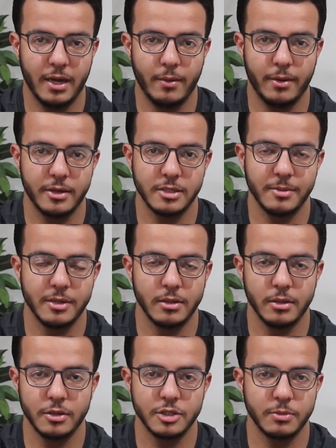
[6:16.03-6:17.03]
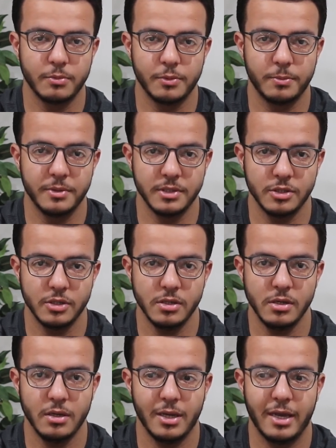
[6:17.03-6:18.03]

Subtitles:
I wanted to be in a leadership position.